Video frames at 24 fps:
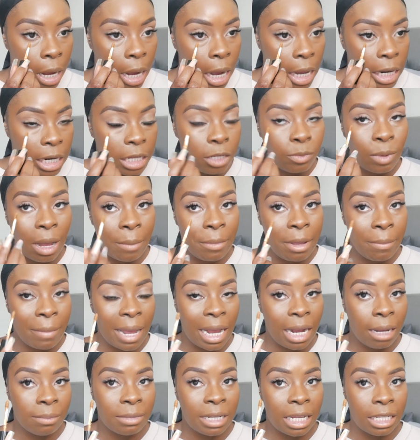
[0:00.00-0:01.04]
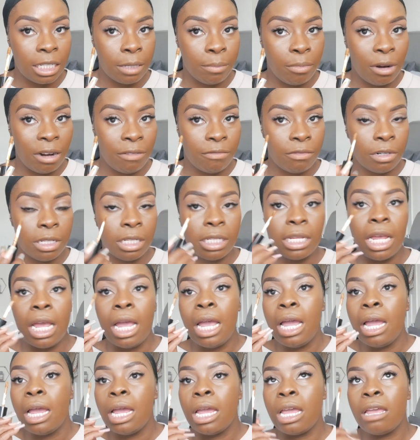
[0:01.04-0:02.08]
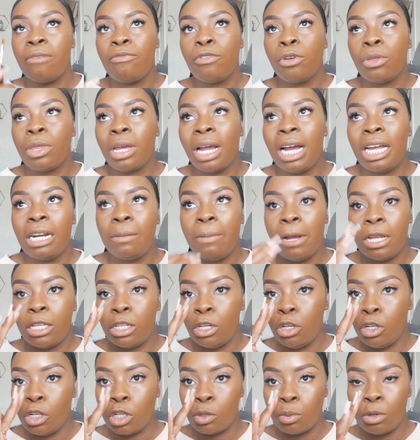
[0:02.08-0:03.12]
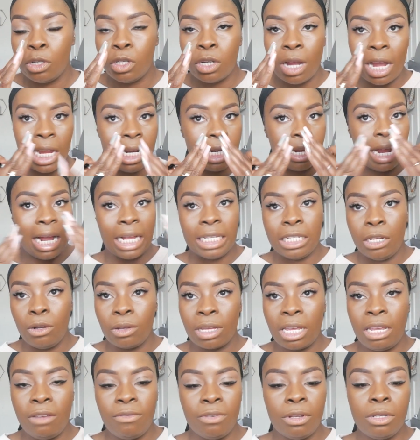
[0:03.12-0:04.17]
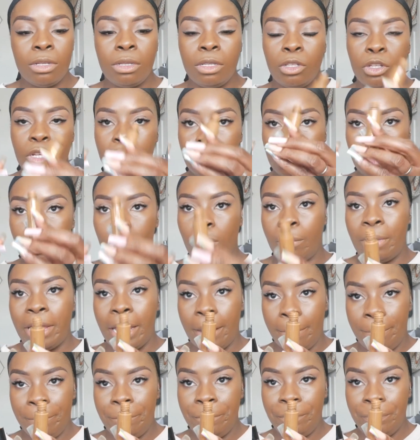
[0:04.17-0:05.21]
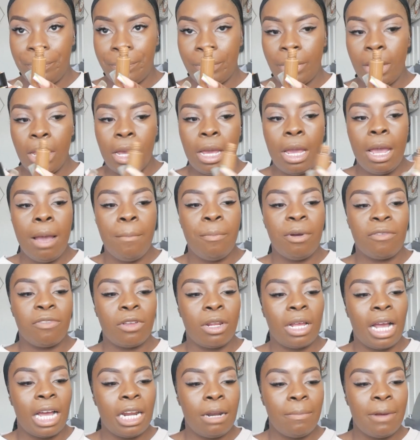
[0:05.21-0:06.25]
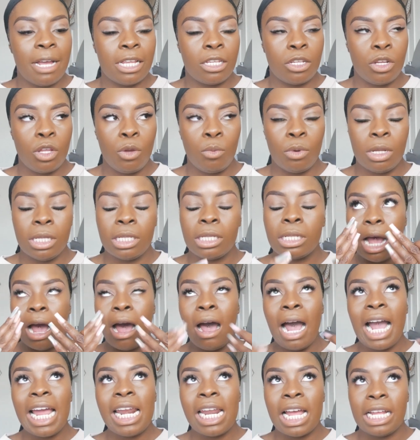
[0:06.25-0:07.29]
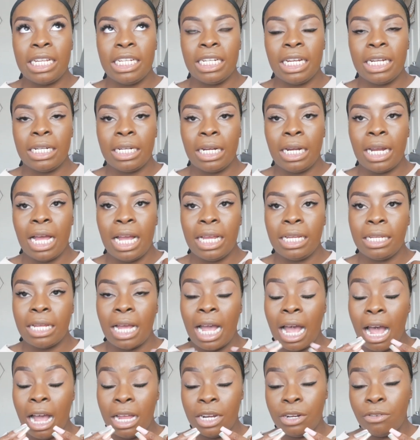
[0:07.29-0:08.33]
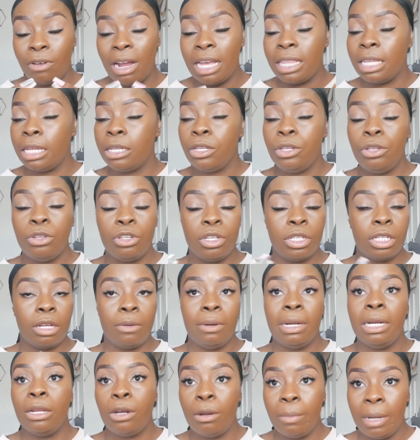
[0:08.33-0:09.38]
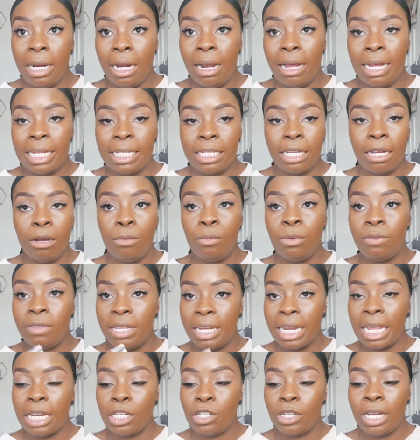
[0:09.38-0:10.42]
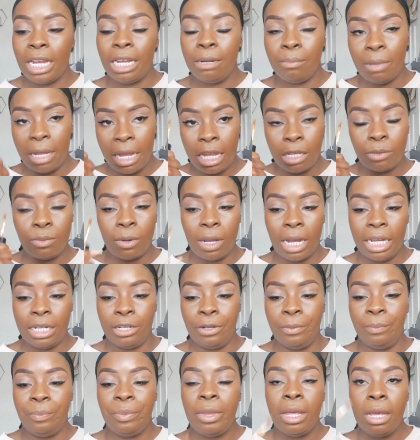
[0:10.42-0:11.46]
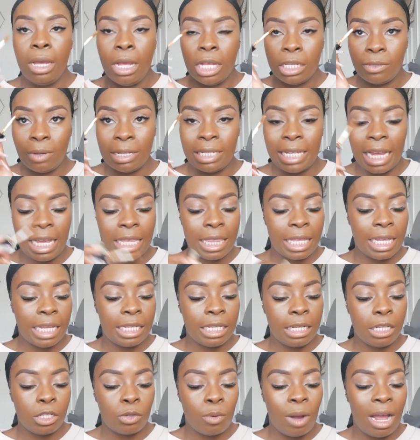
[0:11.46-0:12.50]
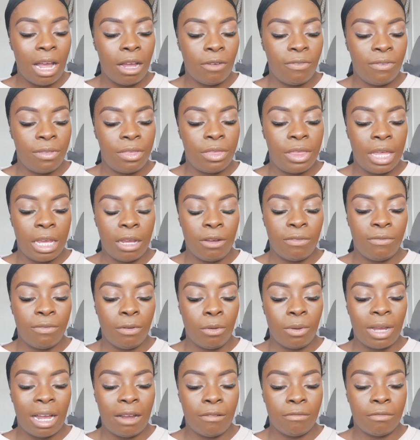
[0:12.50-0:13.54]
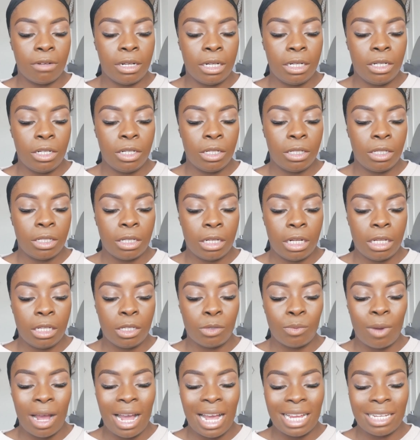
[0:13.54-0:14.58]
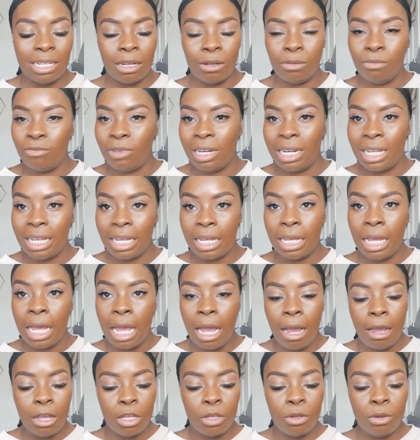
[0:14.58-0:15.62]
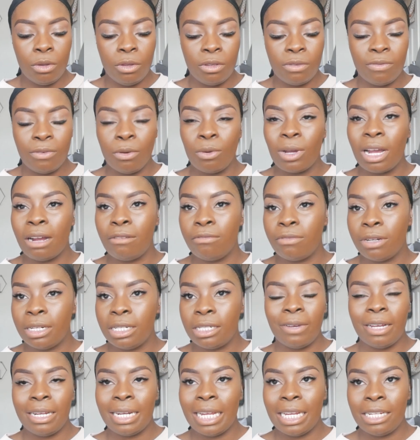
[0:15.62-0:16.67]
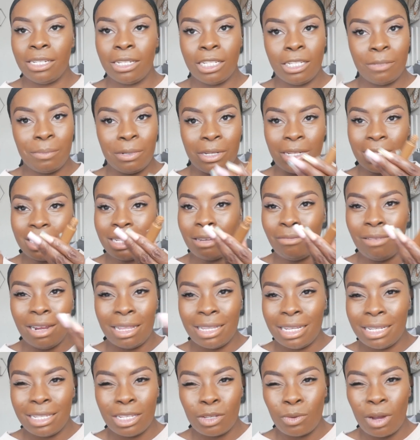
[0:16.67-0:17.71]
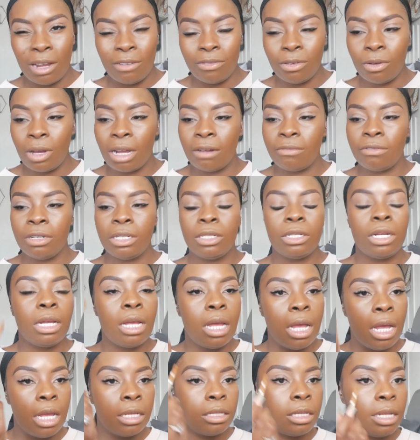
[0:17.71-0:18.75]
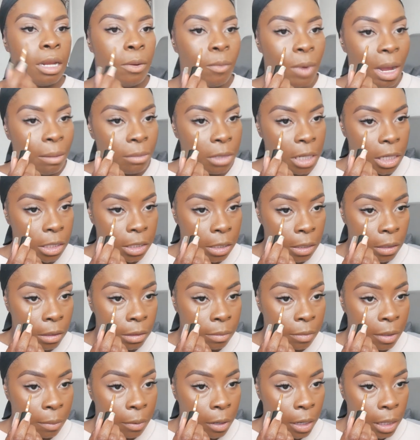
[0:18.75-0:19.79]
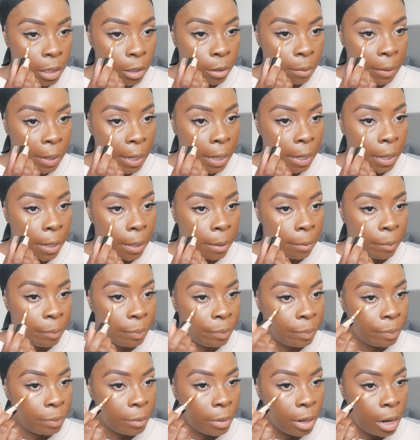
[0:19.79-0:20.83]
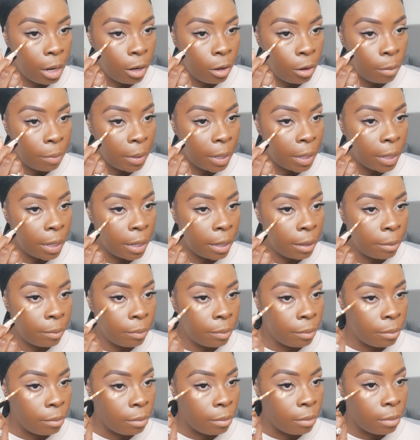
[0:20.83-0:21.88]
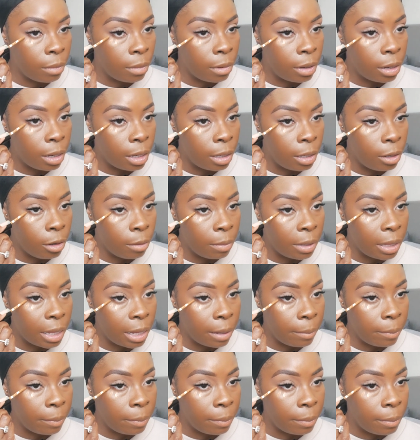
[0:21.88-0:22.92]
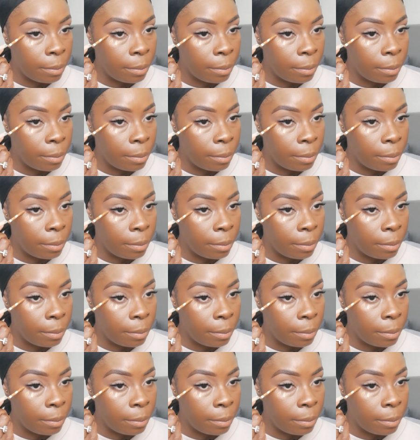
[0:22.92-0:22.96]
and this is what I mean by it comes down to preference. If you're the kind of person who just wants your under eye to look even, you can stop here. But if you're the kind of person who wants a highlighted under eye, then you just go a little bit lighter with the next shade. But here's what I do. So I take this, and it's quite a thick full coverage. So this is why I don't really use full coverage foundations, because stuff like this is quite full coverage. So then what I'm gonna do is I'm gonna put a little bit here, a little bit here, and a little bit there.